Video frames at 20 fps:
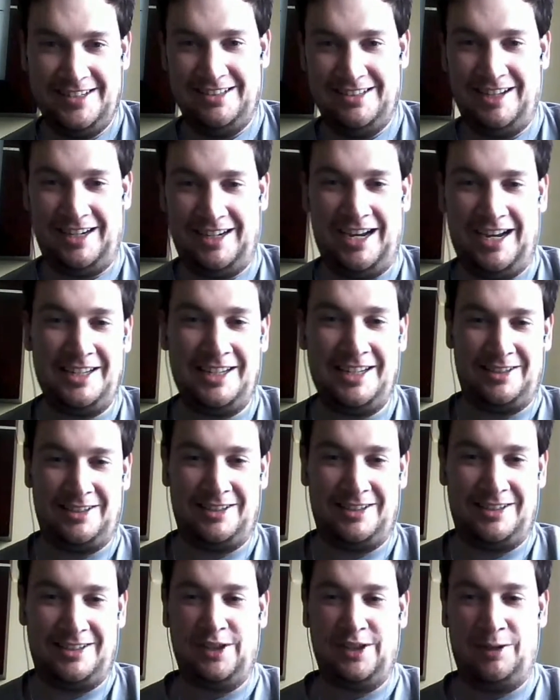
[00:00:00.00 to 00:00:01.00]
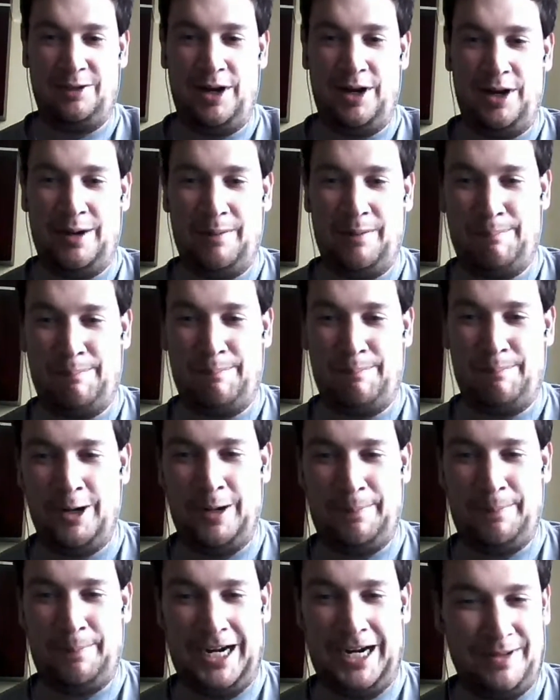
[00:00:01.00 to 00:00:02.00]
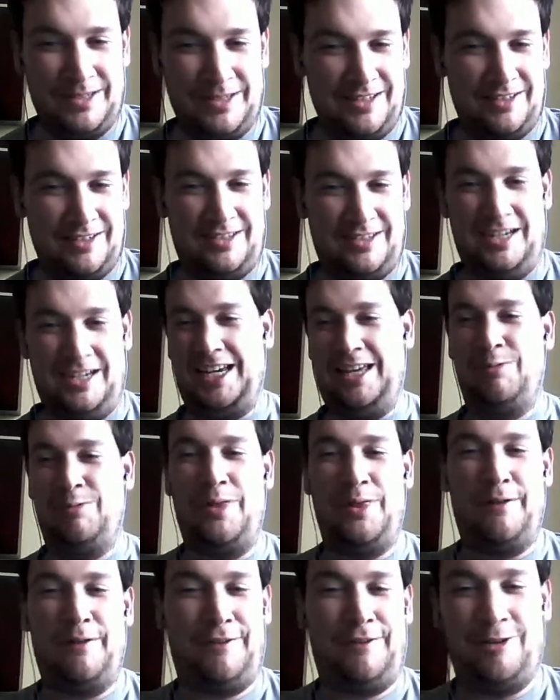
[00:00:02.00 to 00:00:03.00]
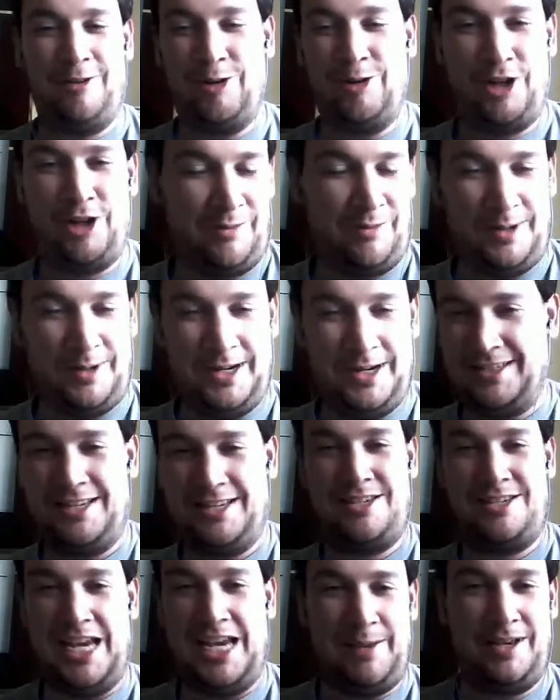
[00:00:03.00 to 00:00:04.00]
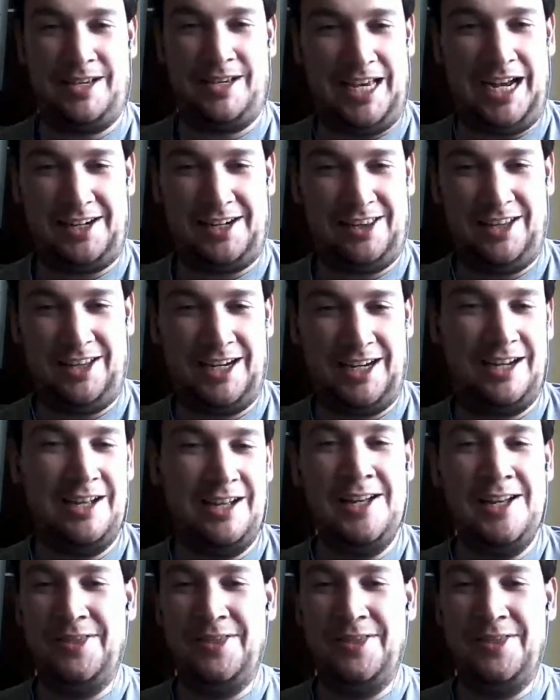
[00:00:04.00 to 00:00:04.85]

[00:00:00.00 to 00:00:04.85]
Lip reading: Like, I successfully ran a porta potty business, then I could run the federal government. It's the same exact thing.